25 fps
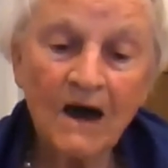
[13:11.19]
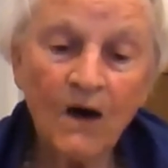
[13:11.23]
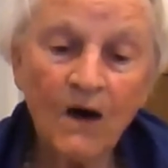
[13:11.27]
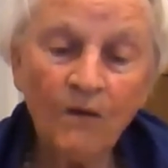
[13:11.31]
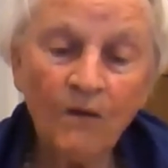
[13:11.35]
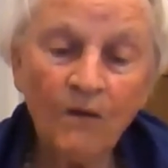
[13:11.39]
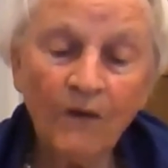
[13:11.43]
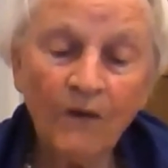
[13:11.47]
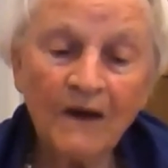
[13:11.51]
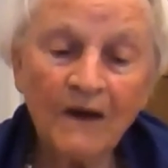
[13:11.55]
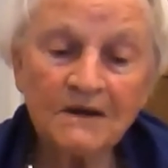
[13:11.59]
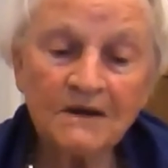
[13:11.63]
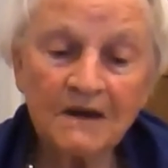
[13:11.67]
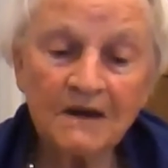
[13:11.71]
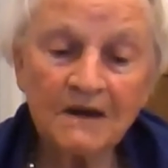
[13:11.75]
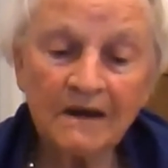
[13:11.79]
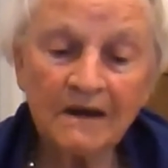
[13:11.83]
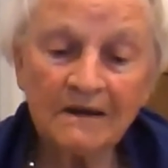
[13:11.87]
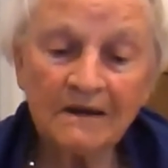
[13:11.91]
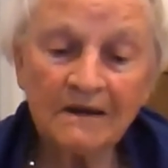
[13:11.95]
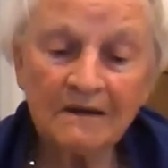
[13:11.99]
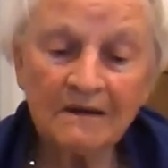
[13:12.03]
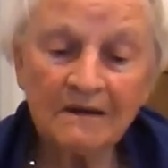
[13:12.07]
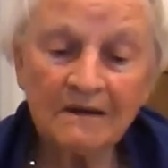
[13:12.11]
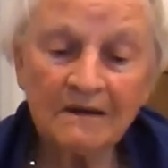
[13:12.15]
One
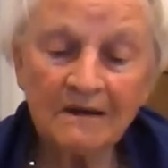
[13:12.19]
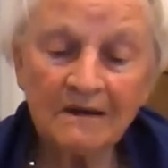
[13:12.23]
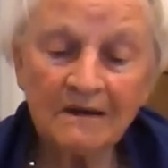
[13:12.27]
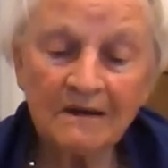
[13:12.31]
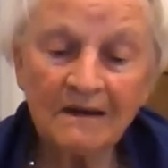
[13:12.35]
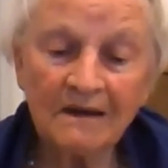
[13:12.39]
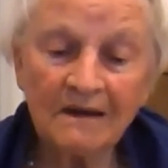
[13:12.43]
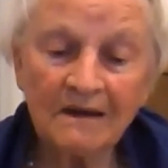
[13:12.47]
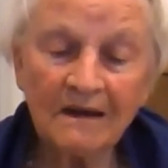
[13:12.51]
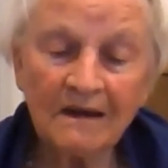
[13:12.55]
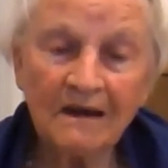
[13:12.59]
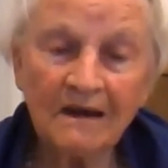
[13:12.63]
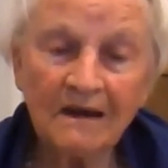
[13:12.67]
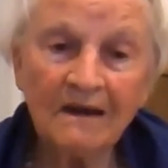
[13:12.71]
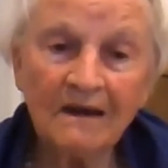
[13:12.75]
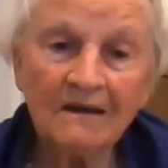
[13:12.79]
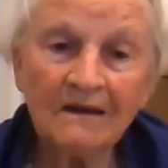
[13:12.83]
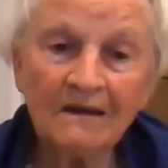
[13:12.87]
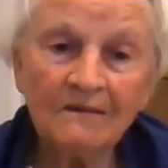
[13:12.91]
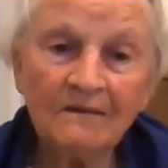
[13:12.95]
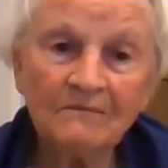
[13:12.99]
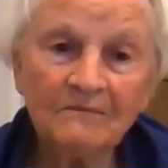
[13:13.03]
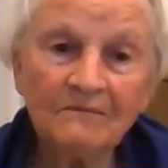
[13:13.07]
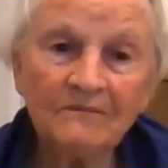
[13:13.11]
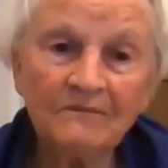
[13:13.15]
day,
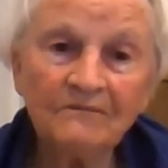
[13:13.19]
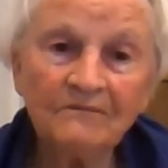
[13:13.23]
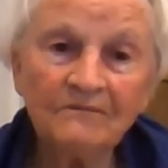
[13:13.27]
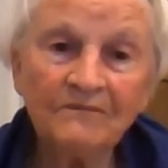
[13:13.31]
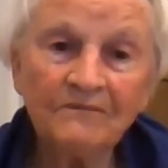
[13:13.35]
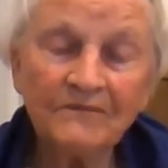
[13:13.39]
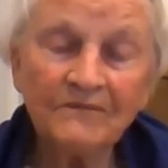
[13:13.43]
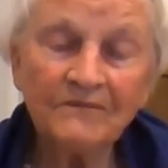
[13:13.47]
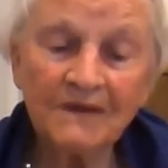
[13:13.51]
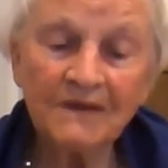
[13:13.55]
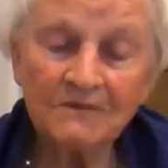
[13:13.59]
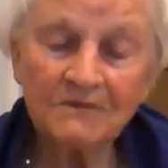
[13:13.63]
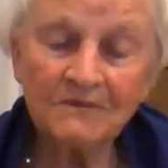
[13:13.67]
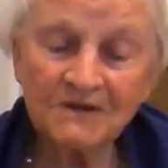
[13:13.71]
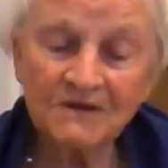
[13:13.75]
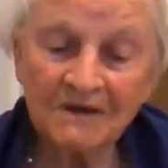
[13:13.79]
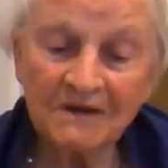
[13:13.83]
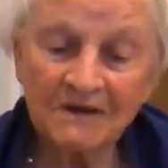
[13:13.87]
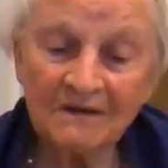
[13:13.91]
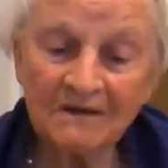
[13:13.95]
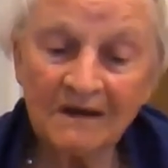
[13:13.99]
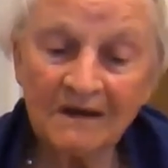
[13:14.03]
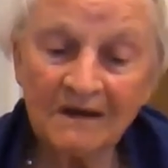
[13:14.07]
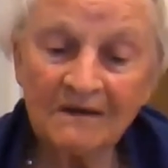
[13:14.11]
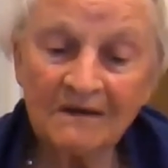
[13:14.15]
there was
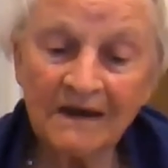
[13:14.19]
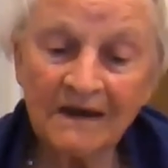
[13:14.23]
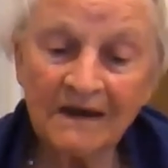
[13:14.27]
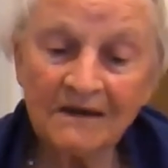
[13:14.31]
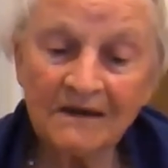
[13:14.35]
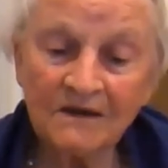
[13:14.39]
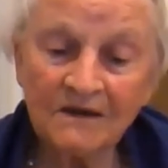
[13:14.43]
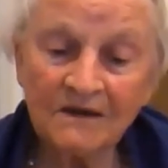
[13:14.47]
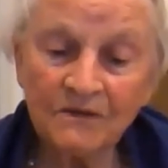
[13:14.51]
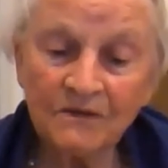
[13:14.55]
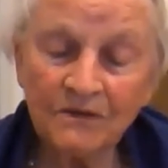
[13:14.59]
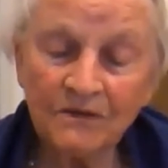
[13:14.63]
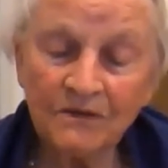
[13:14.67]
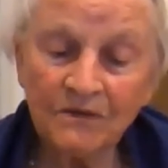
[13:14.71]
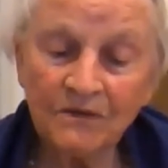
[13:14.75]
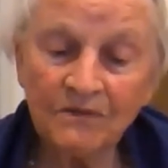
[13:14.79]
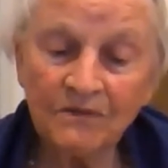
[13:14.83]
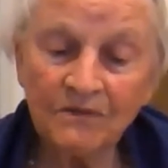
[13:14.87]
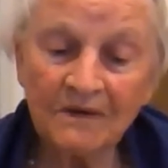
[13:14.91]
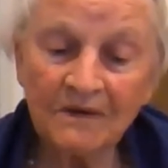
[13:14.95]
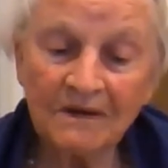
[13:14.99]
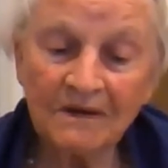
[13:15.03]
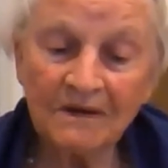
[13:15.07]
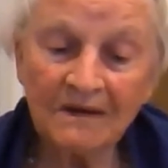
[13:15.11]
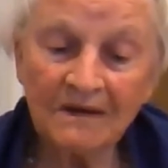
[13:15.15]
a lady who
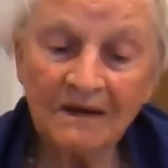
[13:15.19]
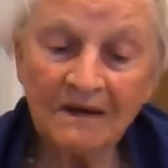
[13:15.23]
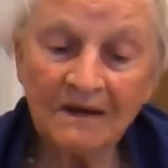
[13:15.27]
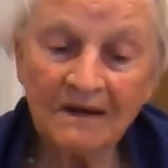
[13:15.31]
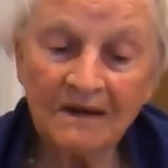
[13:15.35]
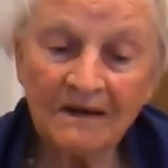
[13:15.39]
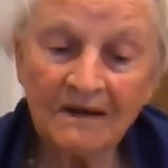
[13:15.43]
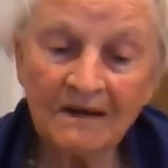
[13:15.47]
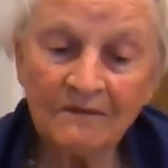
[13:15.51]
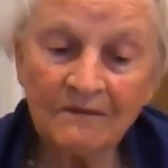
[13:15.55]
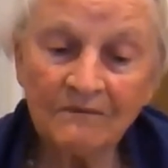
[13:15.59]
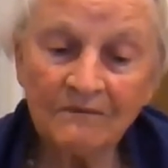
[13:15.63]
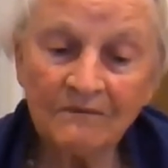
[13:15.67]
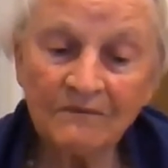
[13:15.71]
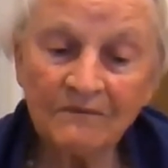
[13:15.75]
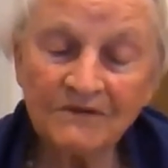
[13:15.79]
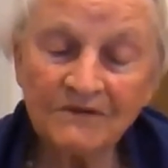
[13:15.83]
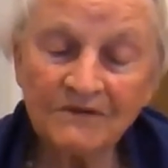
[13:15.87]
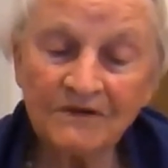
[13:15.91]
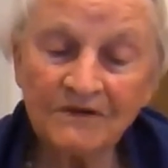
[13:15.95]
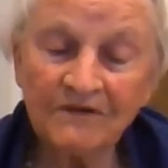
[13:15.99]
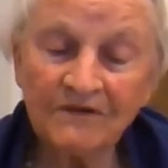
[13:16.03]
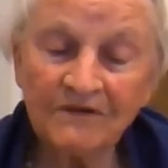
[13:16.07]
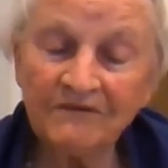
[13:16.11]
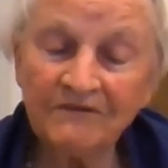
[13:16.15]
was
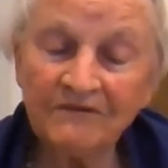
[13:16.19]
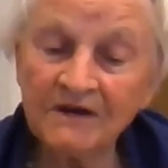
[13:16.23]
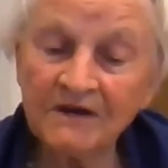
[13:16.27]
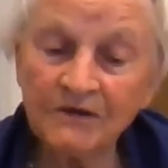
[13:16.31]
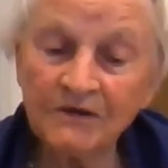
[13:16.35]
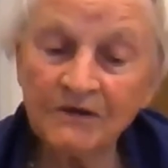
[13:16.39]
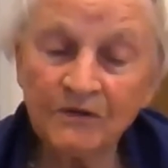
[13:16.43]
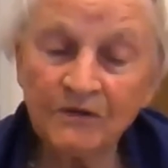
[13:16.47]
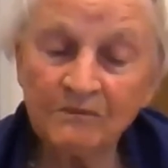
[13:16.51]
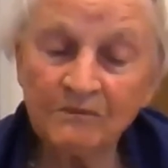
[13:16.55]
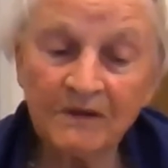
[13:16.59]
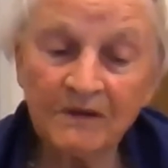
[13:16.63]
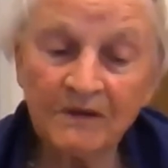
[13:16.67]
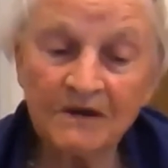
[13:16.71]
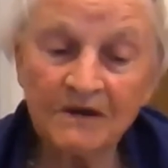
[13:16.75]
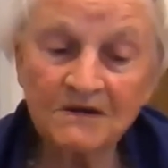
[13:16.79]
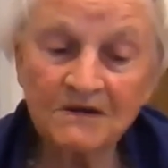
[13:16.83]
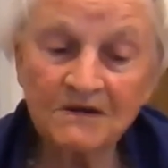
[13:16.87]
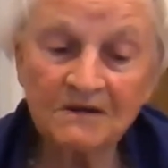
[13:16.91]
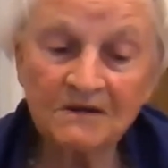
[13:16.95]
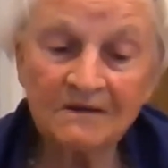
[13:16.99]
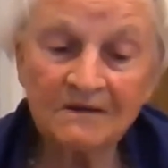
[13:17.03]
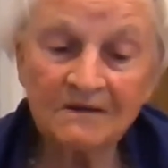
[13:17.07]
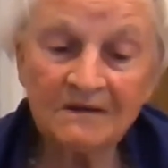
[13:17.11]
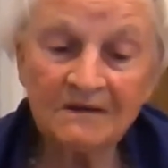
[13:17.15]
a very good
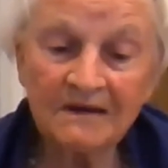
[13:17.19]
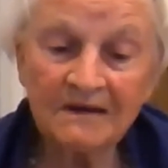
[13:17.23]
person,